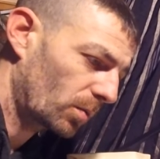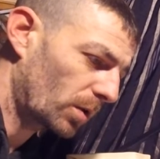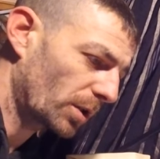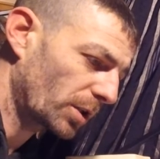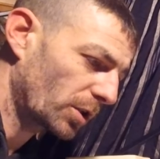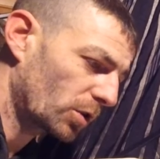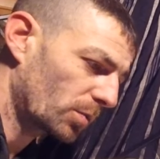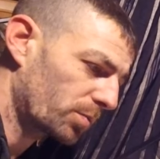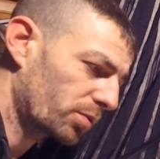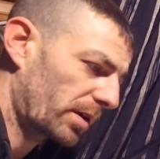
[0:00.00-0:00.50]

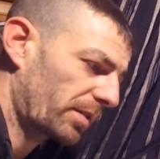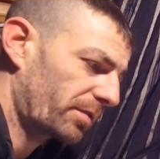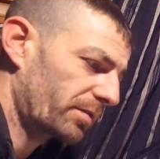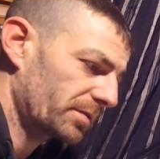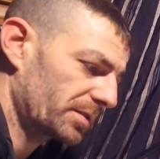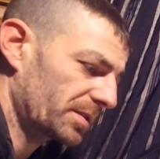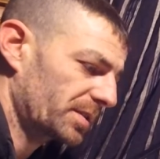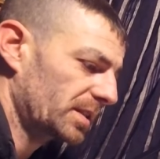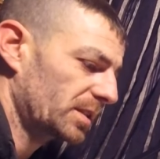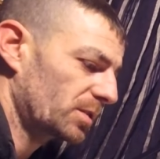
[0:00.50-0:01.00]
what your
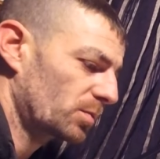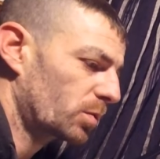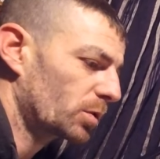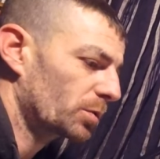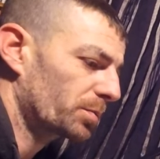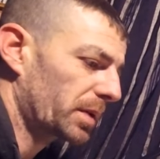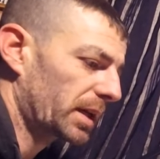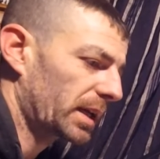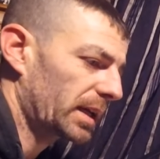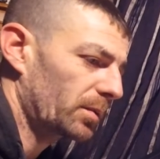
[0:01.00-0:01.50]
preferences
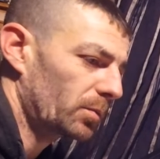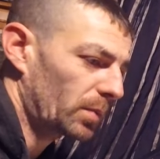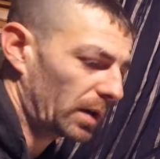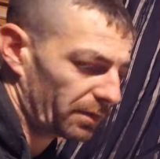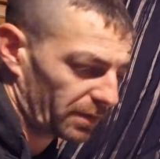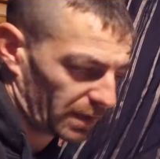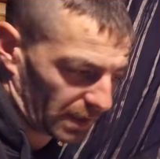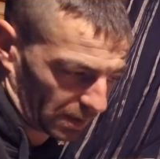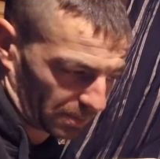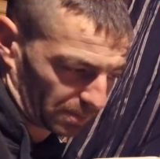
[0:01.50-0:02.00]
would be,
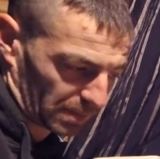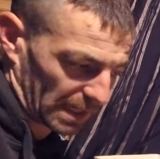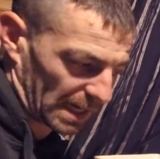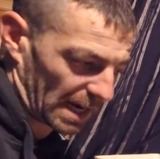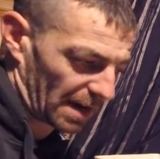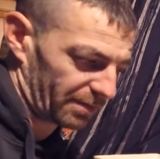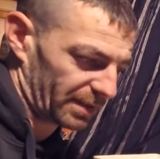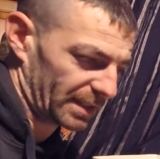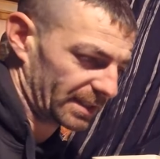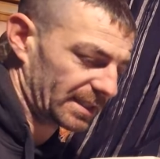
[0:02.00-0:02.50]
whether you'd be
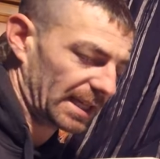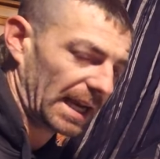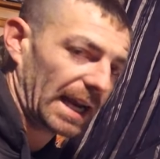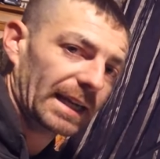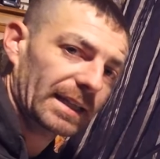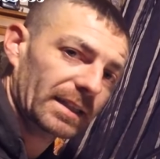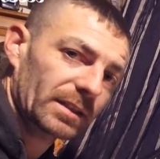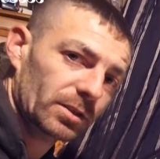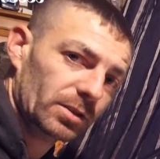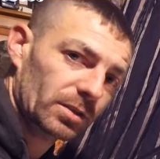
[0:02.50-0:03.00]
having
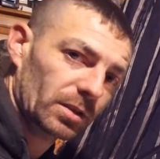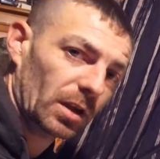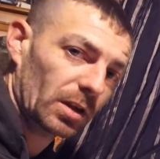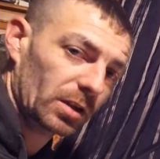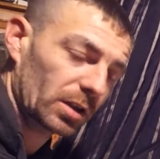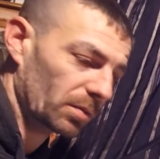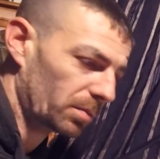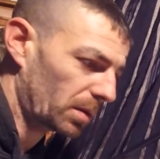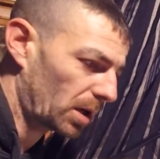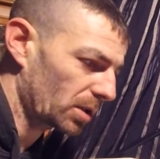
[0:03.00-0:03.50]
tanks,
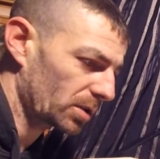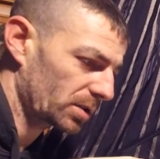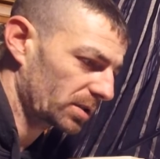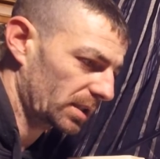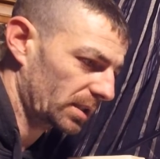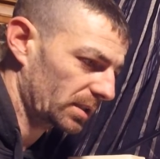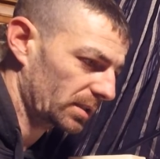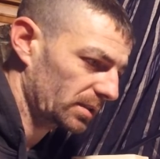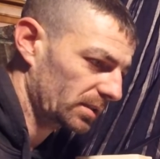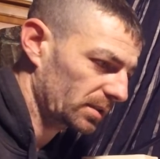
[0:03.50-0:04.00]
locker
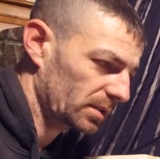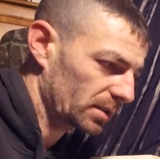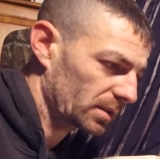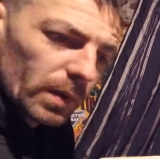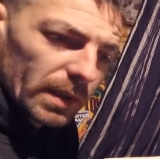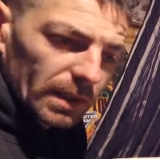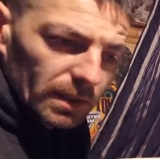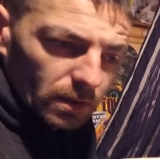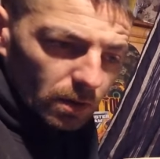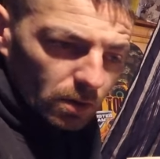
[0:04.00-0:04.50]
boxes.
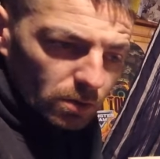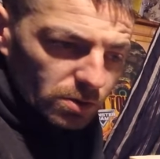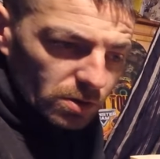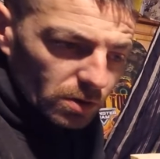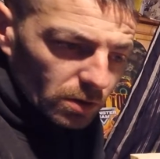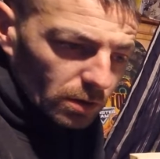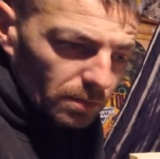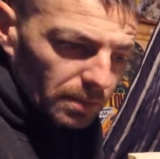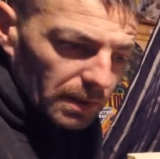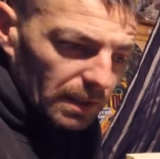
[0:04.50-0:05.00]
There will
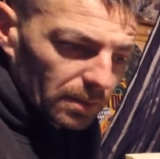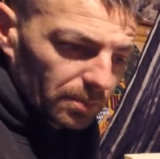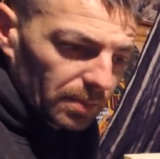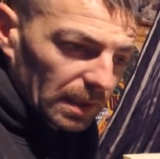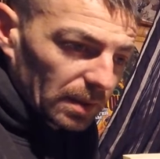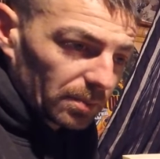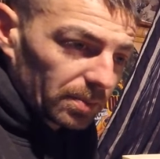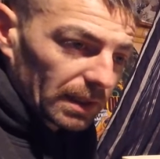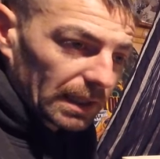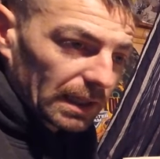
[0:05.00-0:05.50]
also be
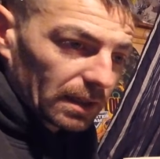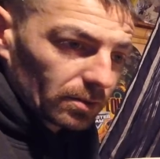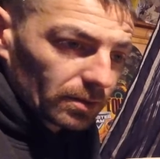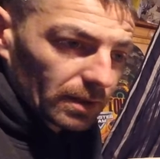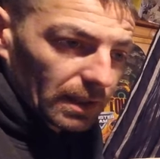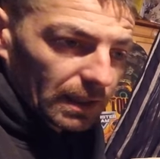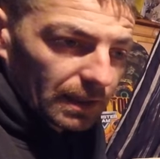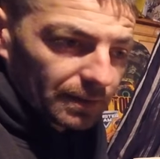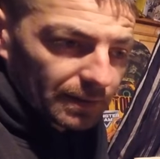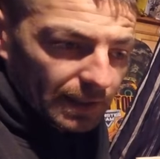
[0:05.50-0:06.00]
people out
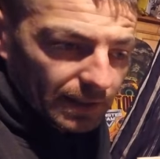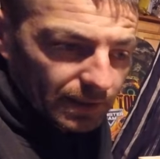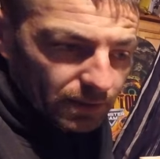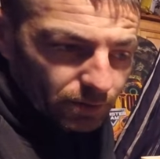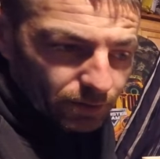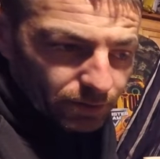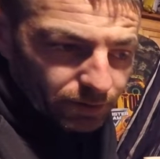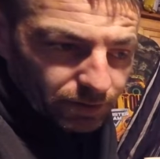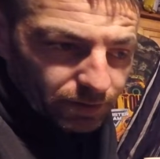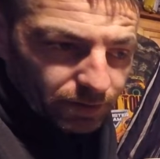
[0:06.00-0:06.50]
there that
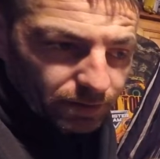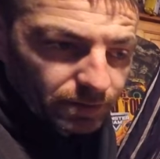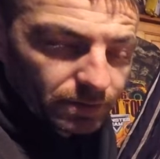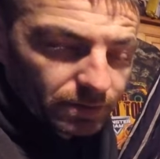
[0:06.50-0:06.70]
could